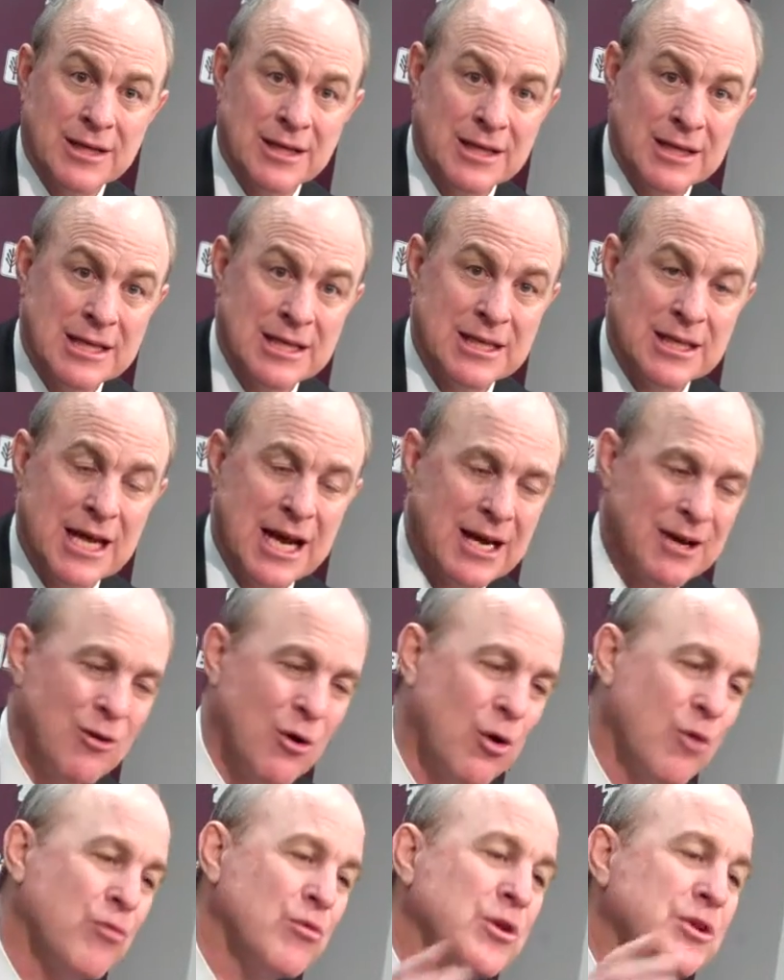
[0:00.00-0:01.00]
And he got
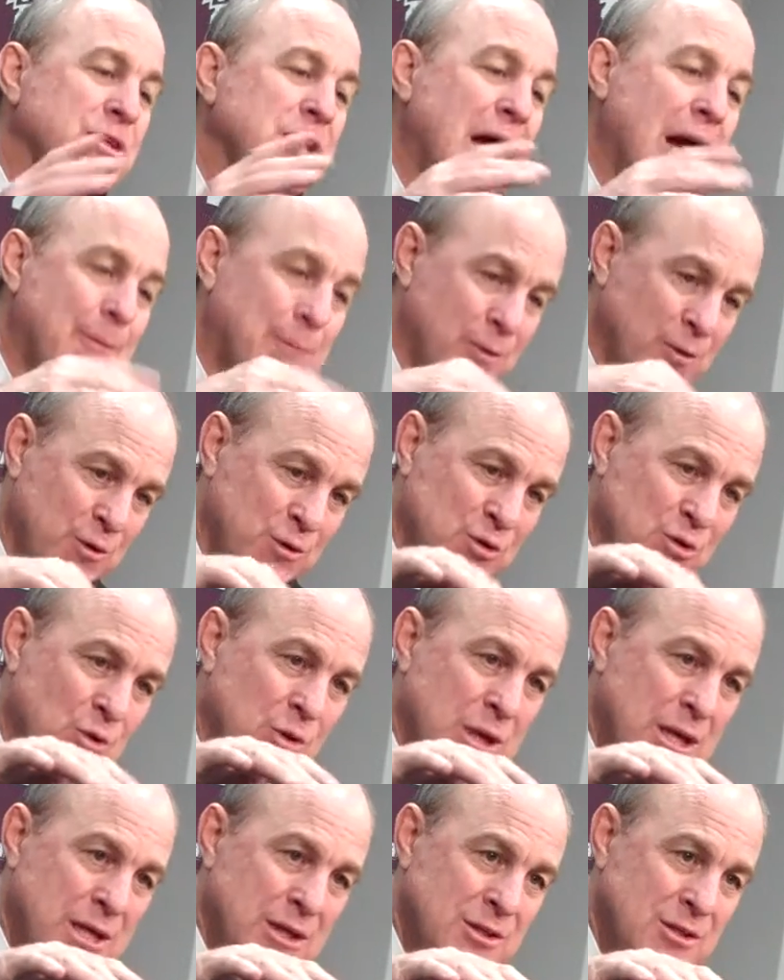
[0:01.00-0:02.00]
over the top of those
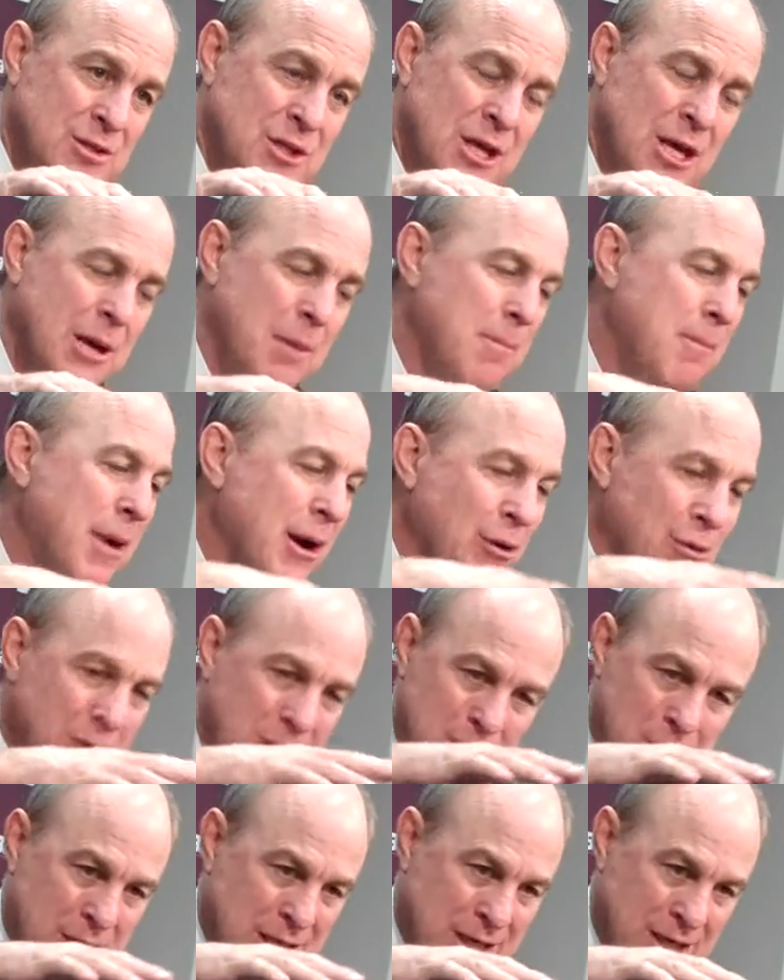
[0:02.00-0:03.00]
screens better than
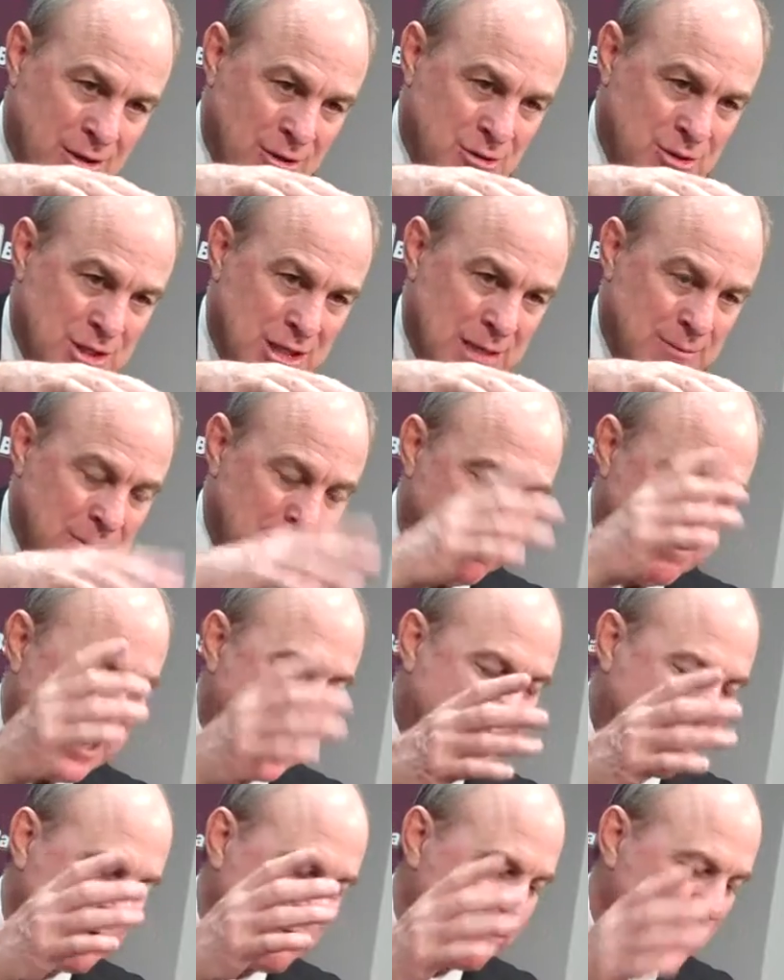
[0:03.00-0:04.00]
anybody on our team and
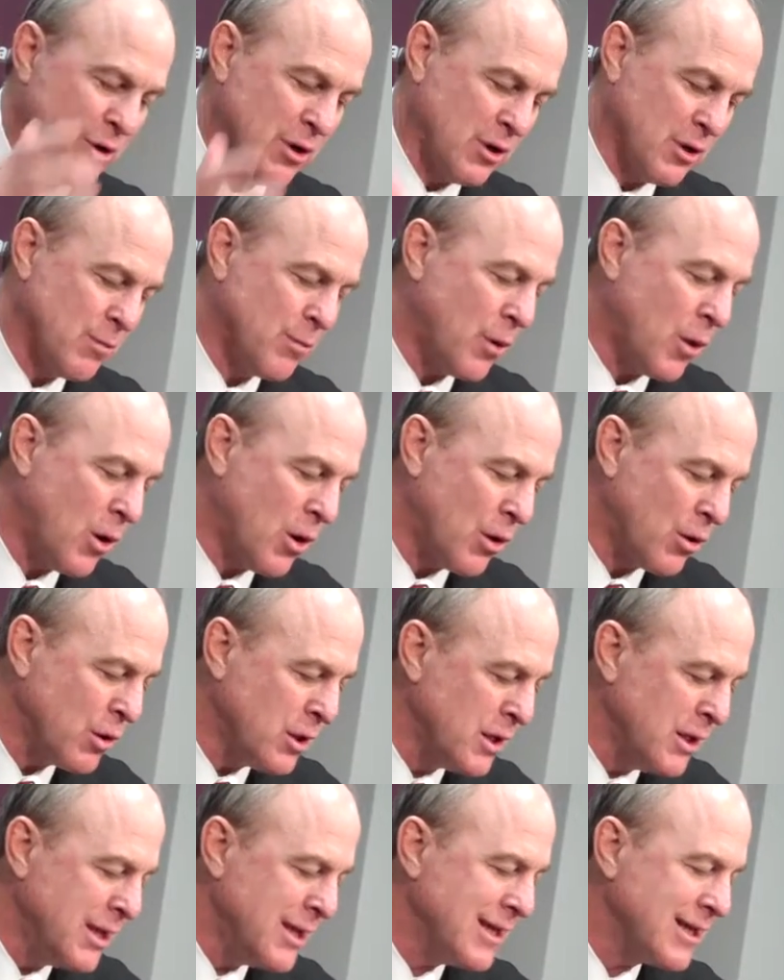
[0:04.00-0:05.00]
back in front of the ball
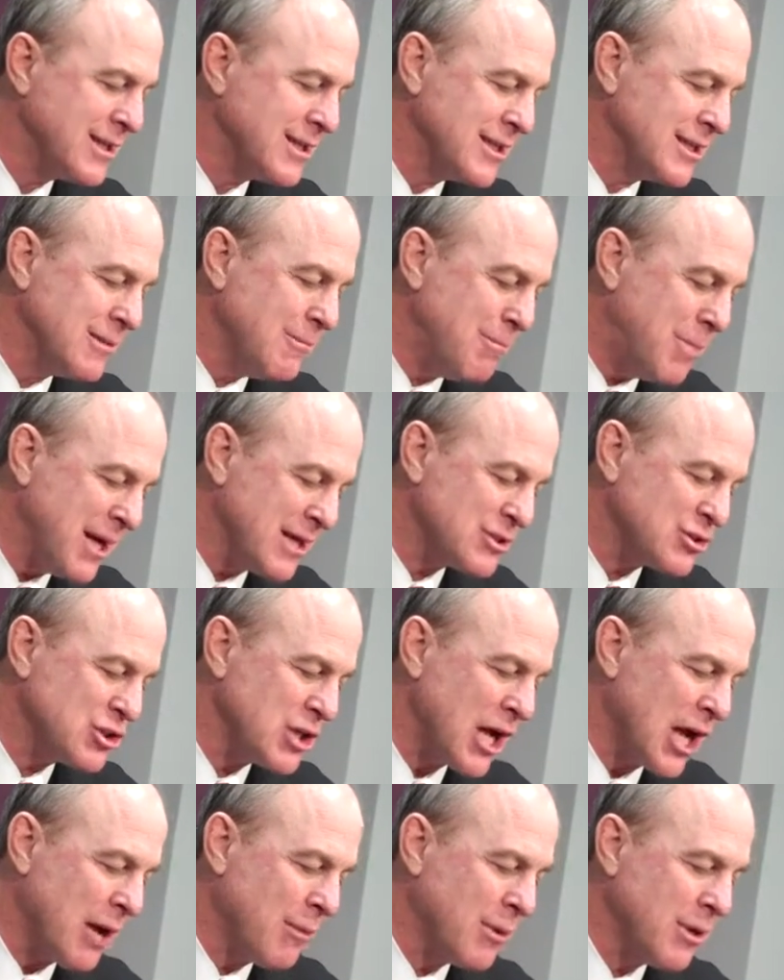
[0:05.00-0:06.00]
and did the best
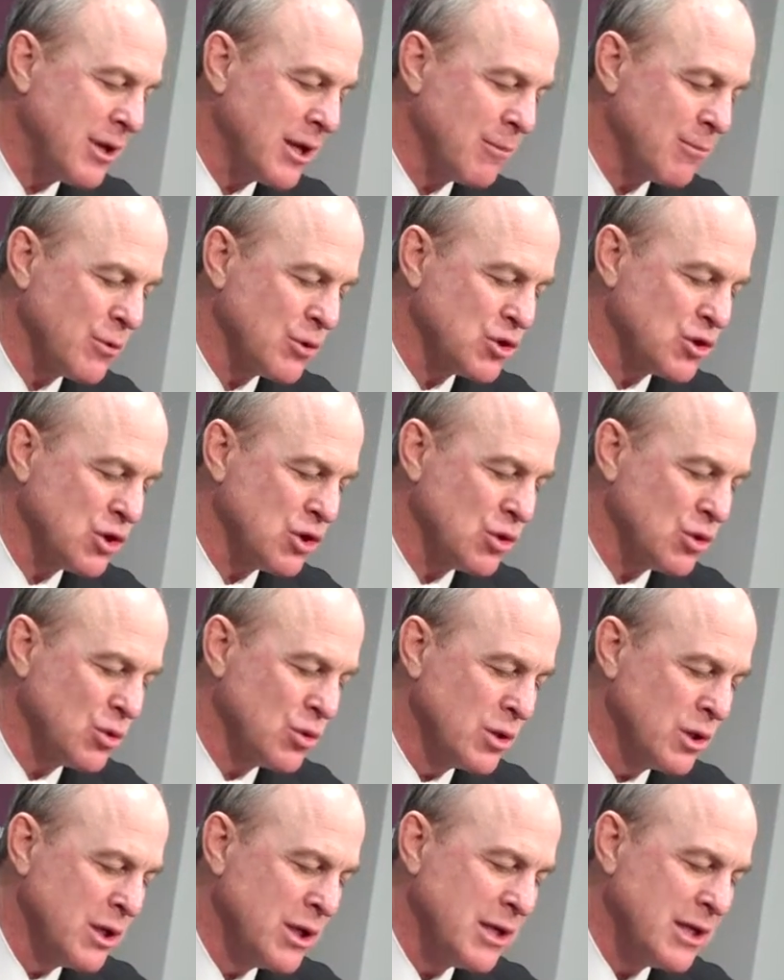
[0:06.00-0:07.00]
job on number
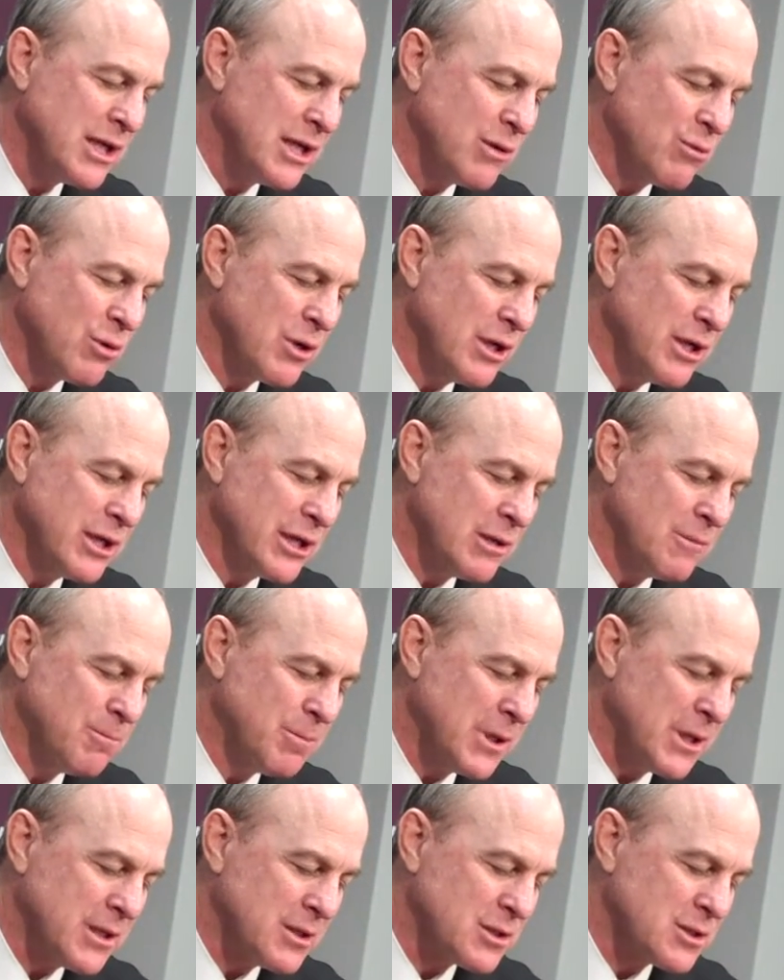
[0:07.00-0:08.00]
two. He really
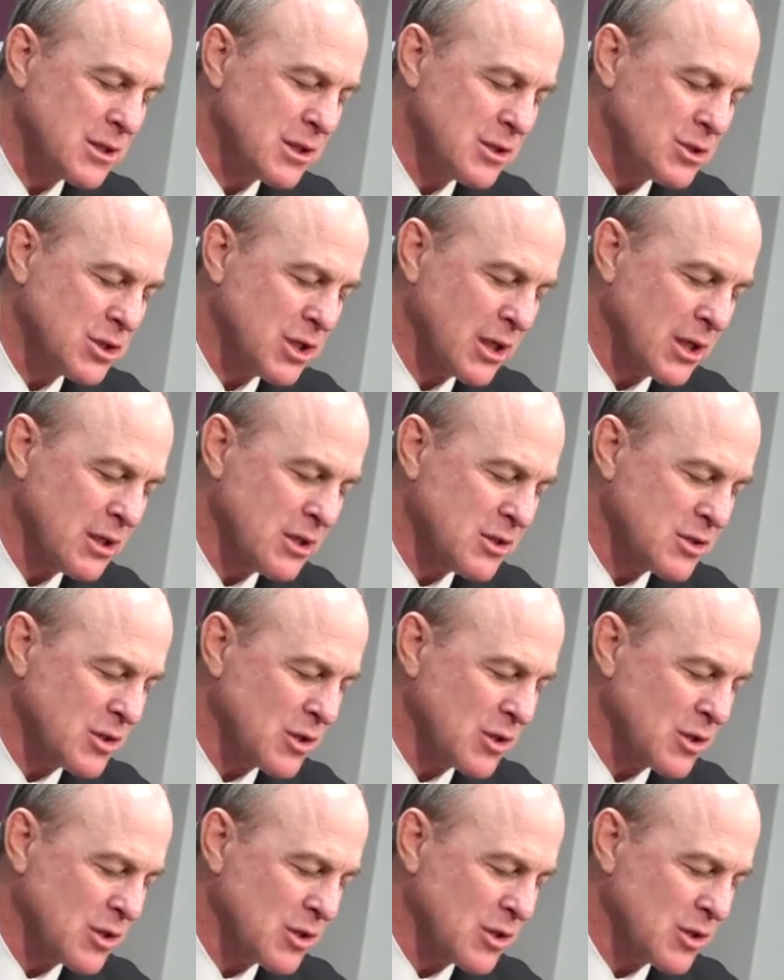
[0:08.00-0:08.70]
competes. Chicken